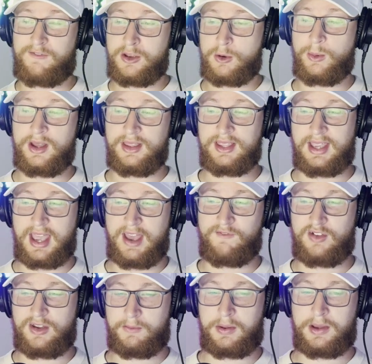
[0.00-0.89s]
you win the M
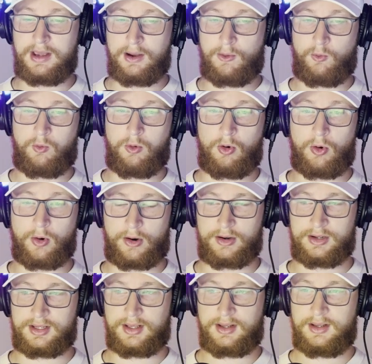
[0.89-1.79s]
V P
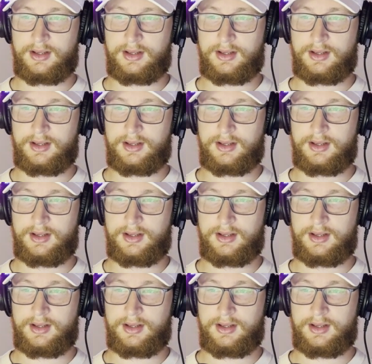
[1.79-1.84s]
award,